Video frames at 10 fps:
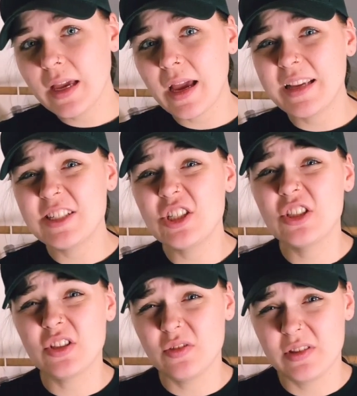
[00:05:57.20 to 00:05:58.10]
I
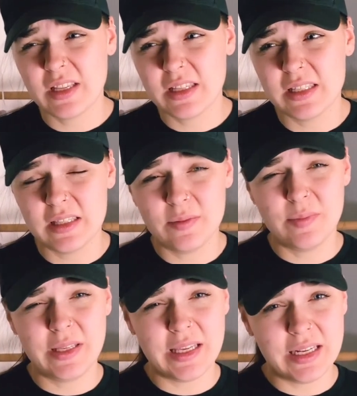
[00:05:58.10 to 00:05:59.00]
just used that in the
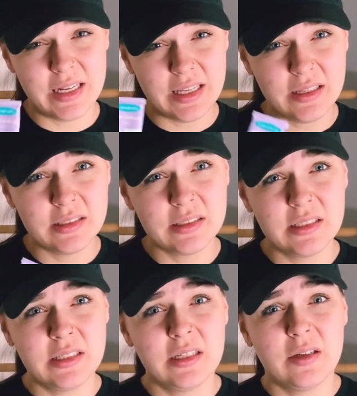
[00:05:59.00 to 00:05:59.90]
beginning
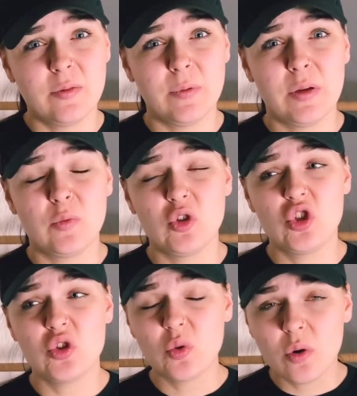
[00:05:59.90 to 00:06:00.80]
when it was
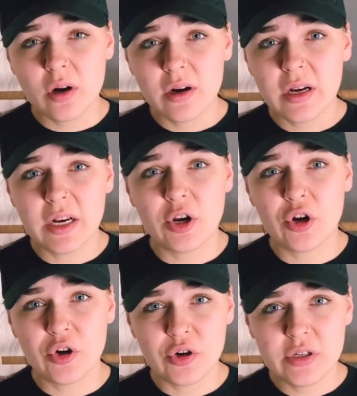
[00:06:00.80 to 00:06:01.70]
sore and it
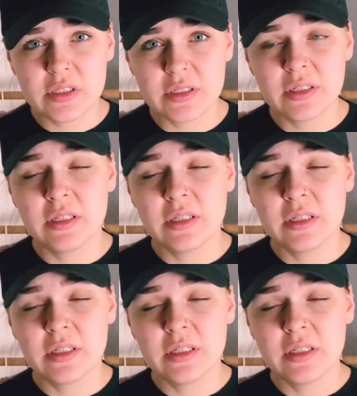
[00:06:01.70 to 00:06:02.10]
hurt,